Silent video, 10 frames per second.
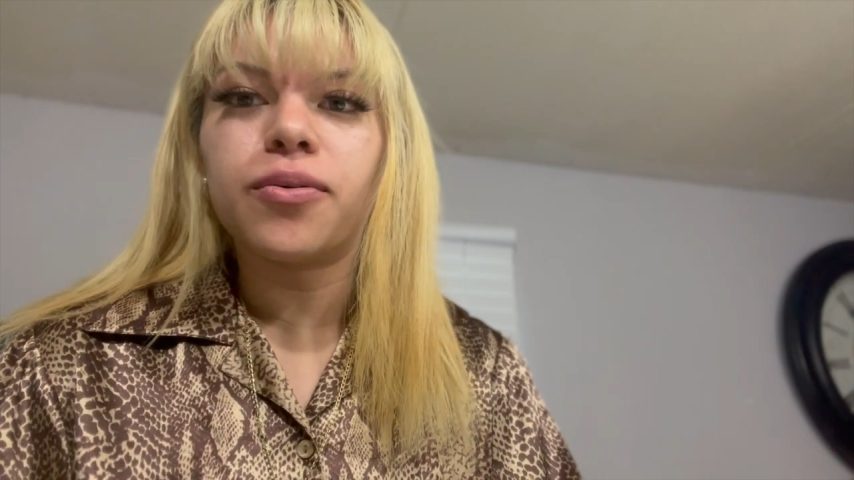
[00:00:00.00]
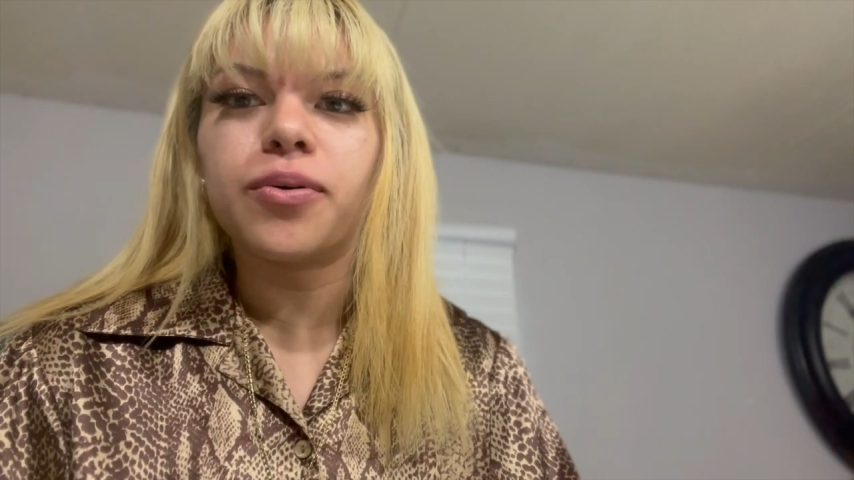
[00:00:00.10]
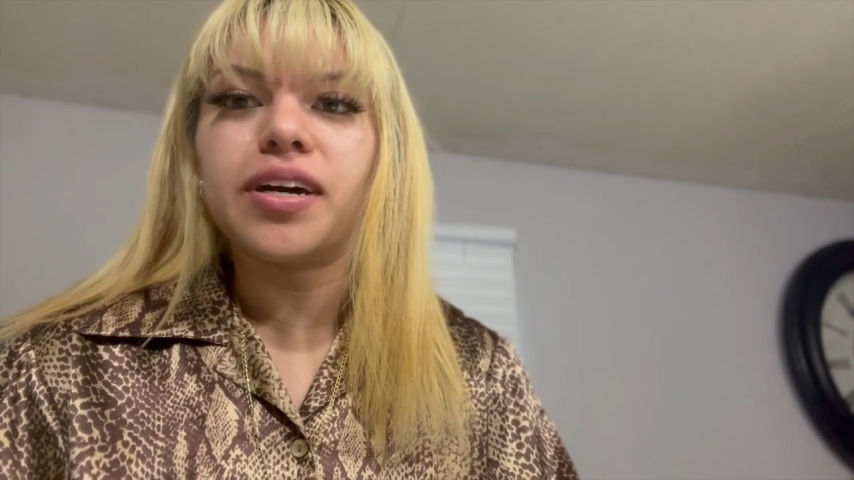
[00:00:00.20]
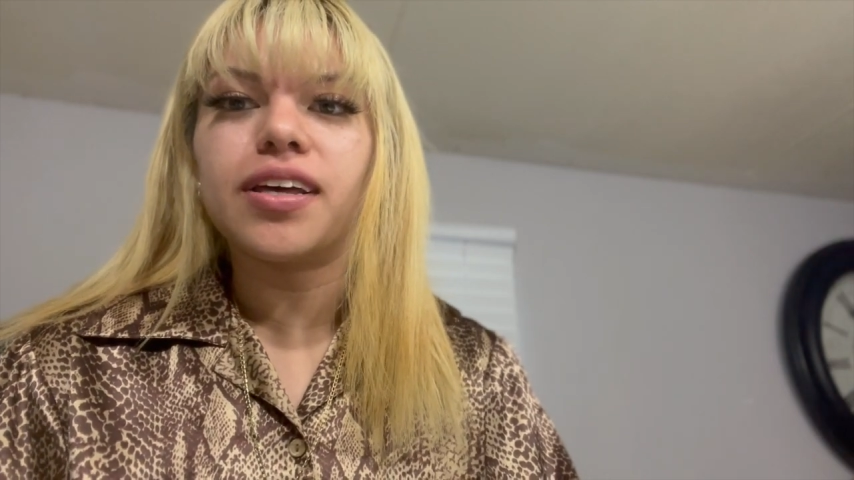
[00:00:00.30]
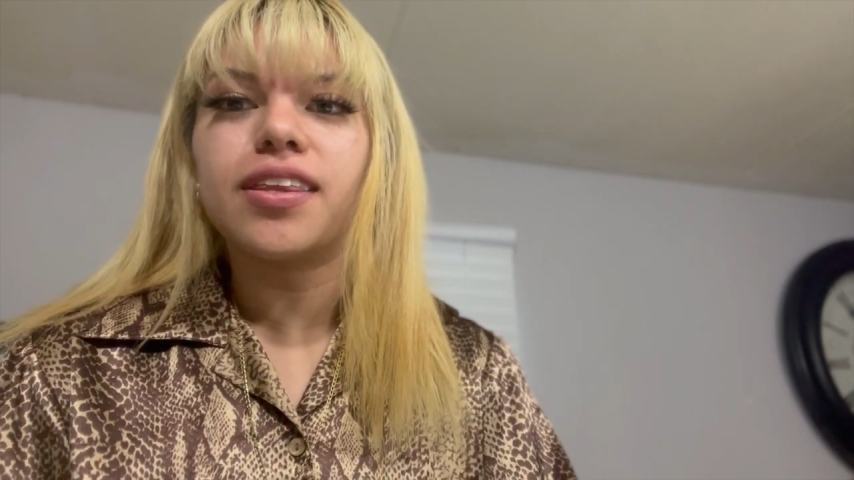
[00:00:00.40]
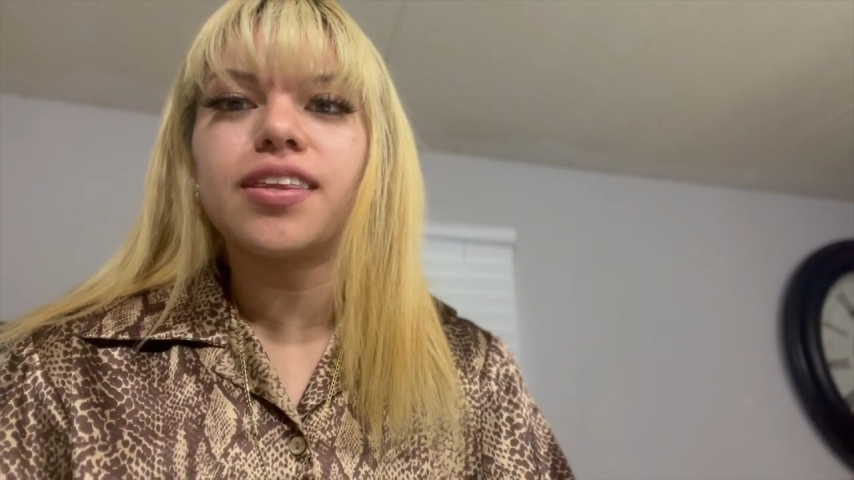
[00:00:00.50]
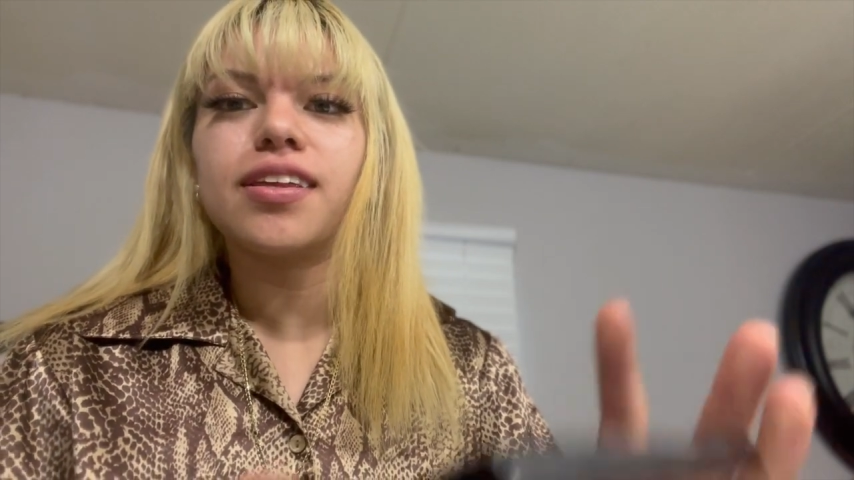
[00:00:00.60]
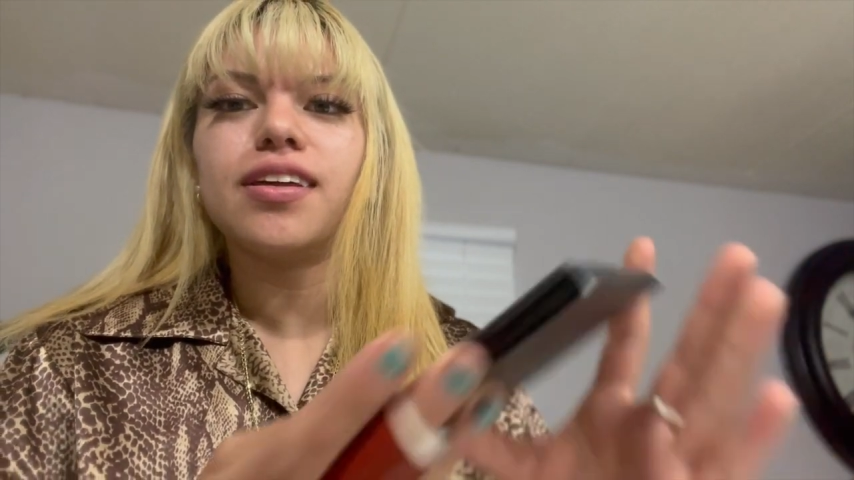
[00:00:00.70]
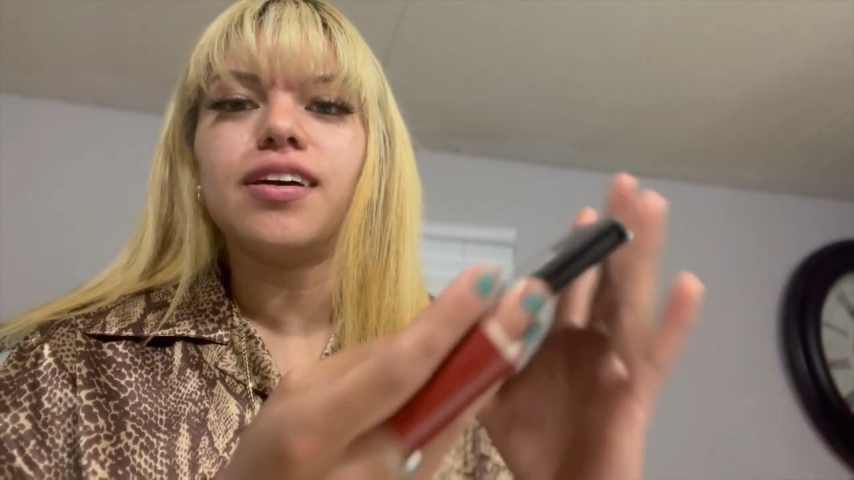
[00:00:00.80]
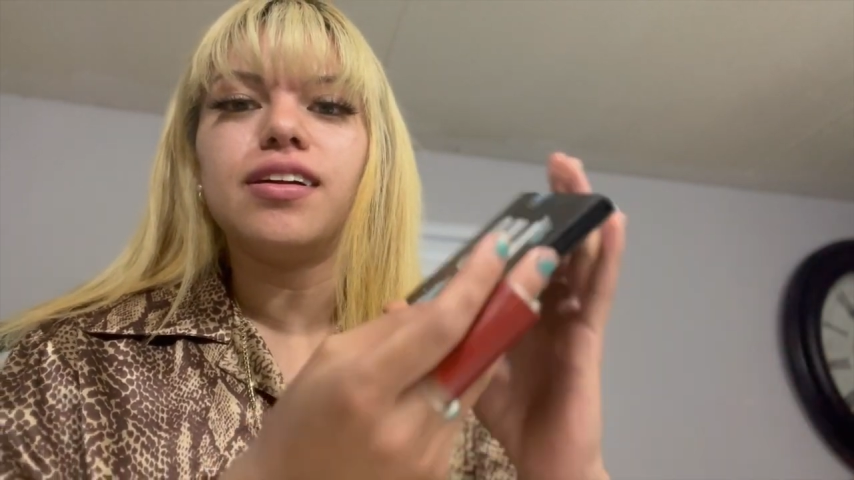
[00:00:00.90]
with
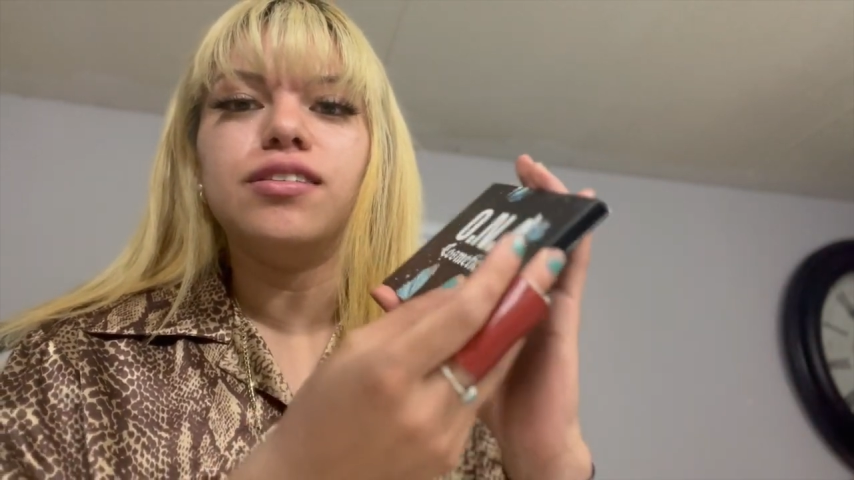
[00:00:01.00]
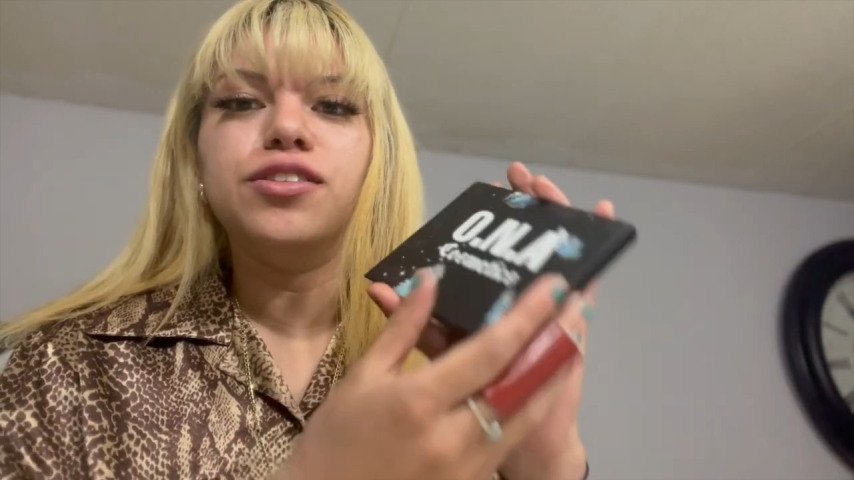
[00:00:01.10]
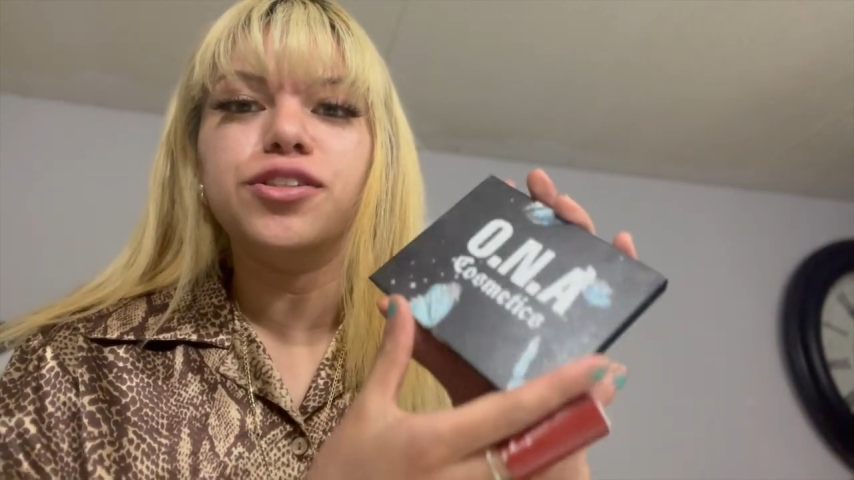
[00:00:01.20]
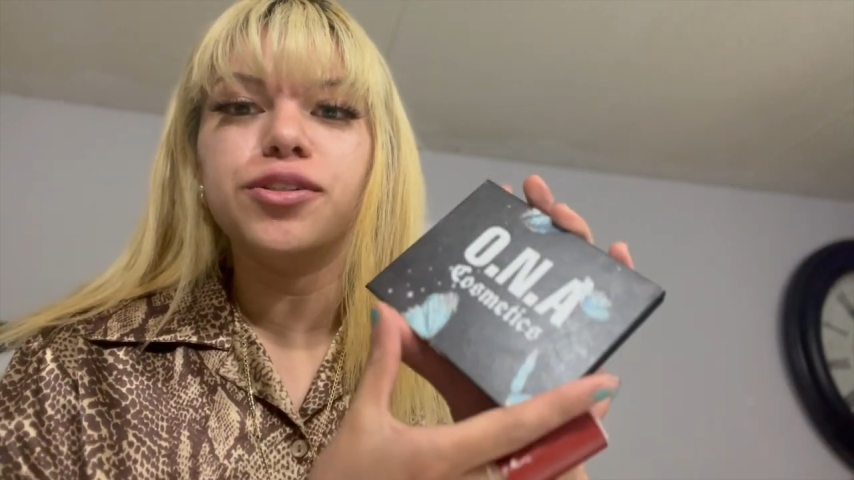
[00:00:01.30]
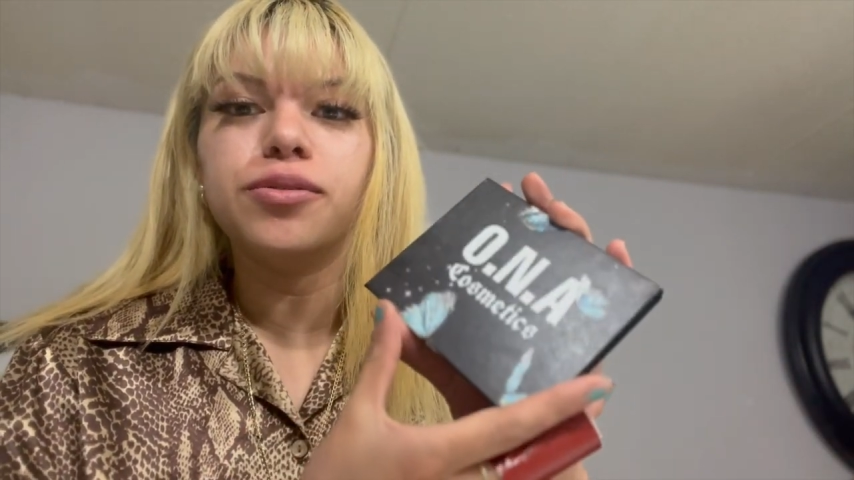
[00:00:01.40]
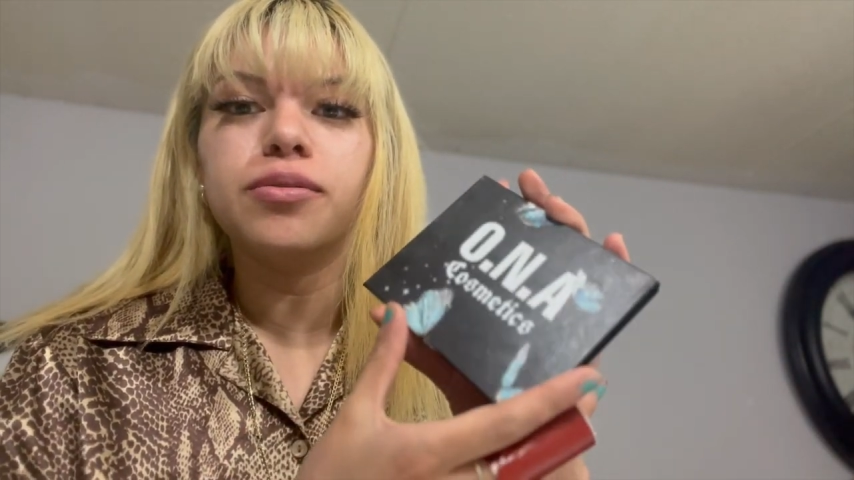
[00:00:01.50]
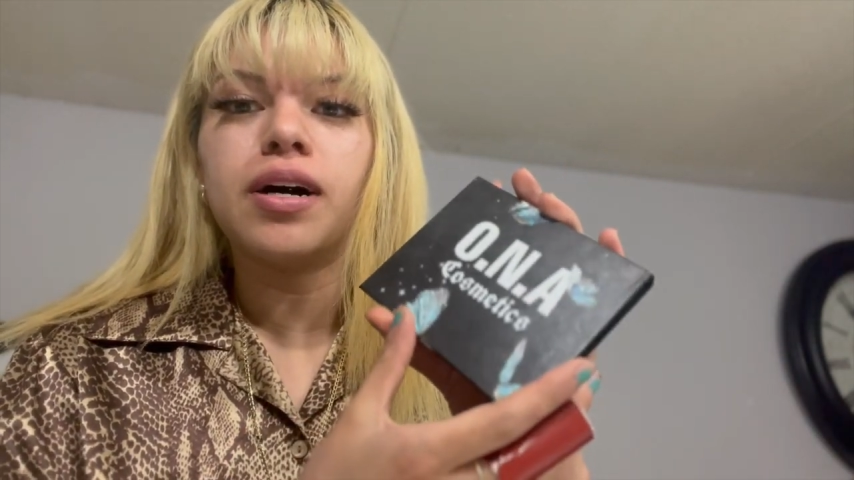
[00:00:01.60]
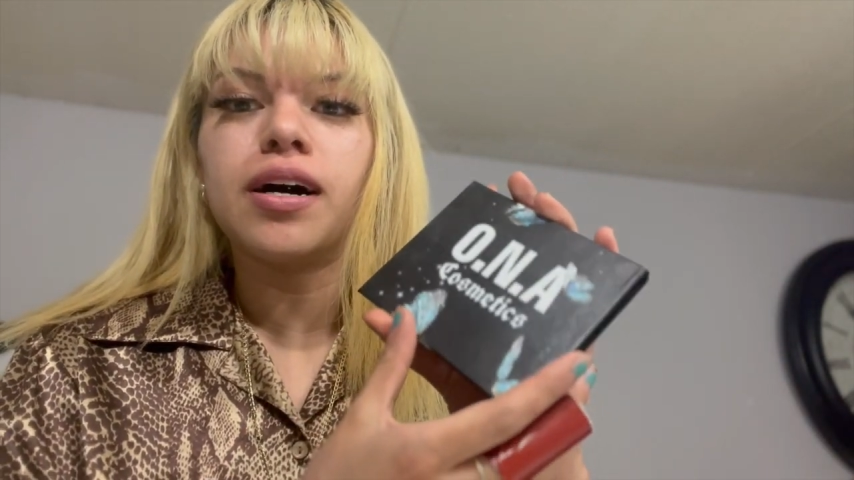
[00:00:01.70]
new